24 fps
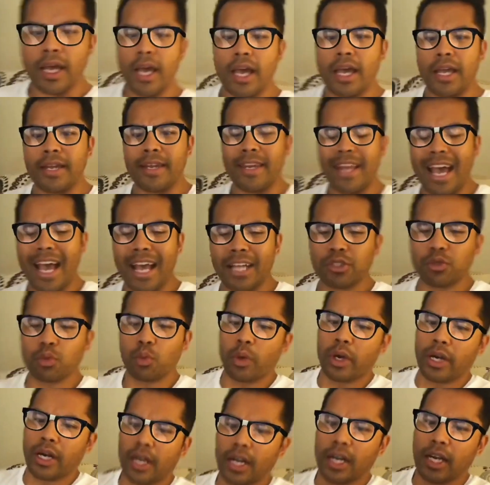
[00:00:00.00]
And that's
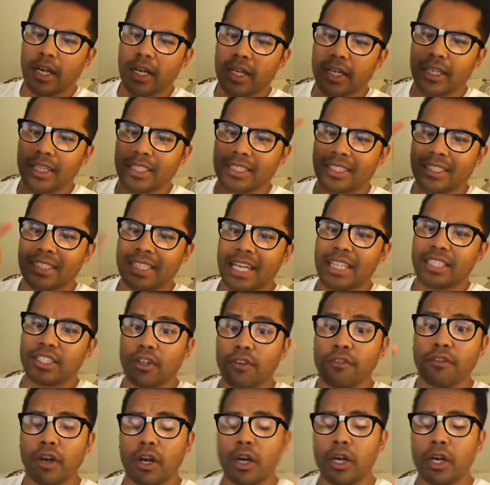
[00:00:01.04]
where the sense of